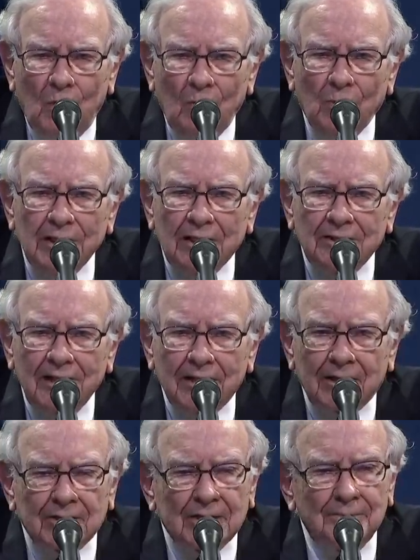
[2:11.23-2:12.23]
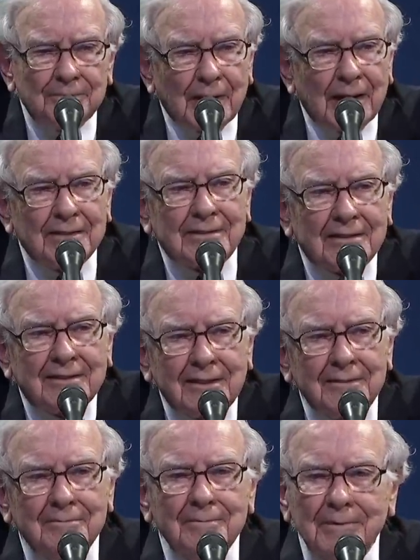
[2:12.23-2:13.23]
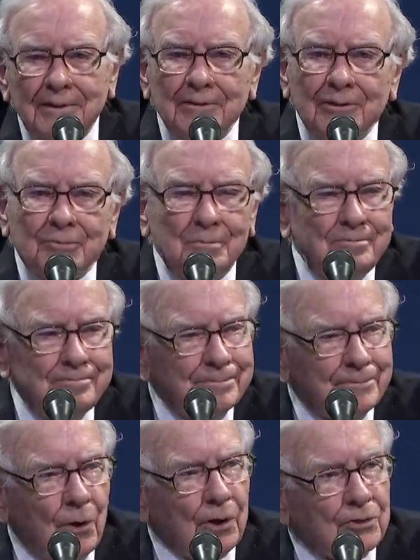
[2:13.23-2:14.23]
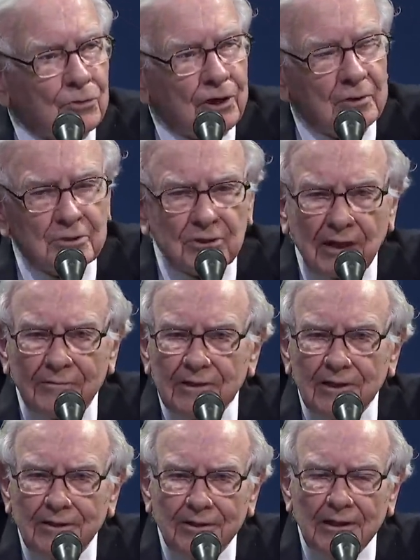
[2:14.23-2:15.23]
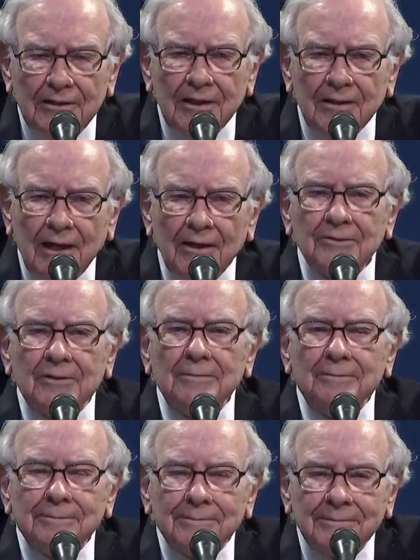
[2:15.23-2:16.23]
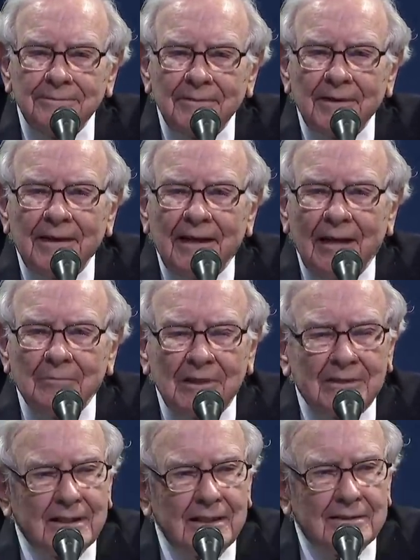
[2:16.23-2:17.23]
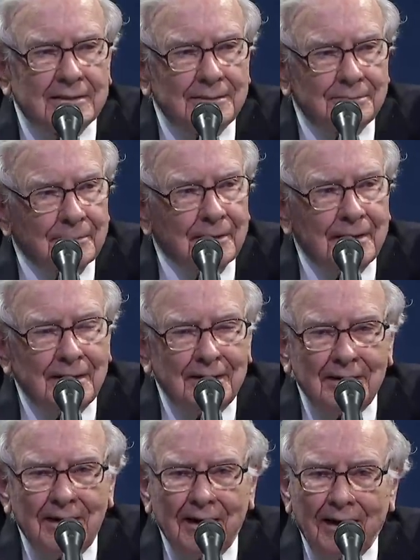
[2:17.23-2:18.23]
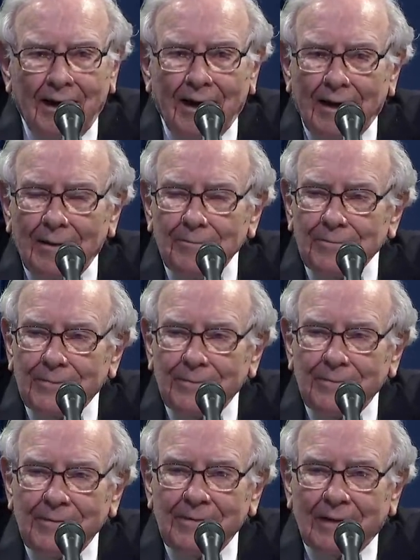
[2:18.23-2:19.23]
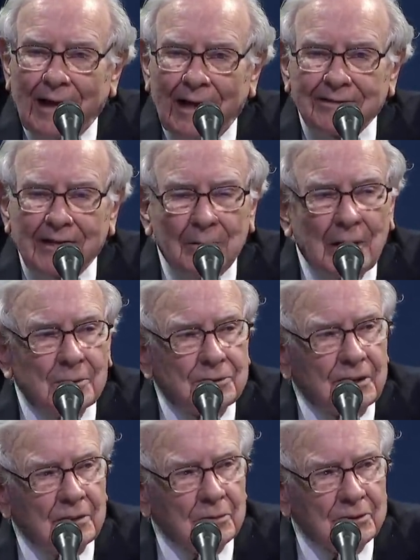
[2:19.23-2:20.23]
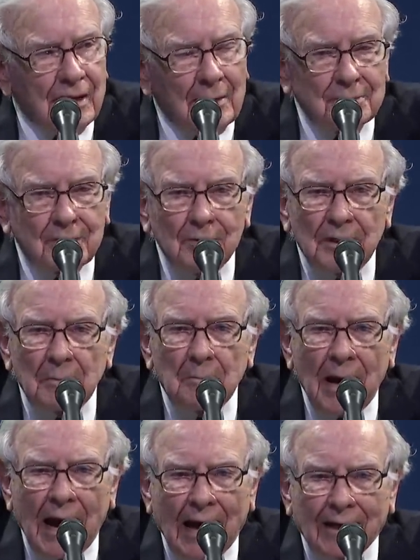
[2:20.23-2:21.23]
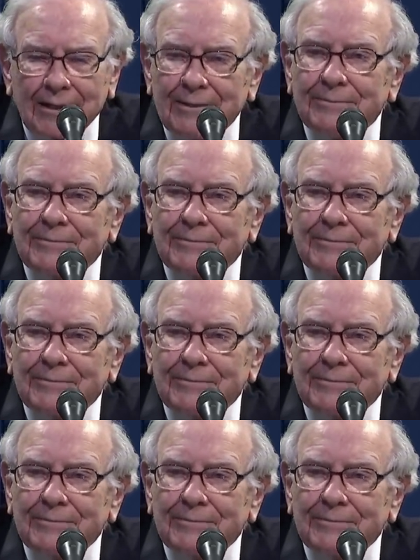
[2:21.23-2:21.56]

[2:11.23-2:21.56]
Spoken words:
When this hit us, and as I sit here in this auditorium with 17 or 18,000 empty seats, the last time I was here, it was absolutely packed.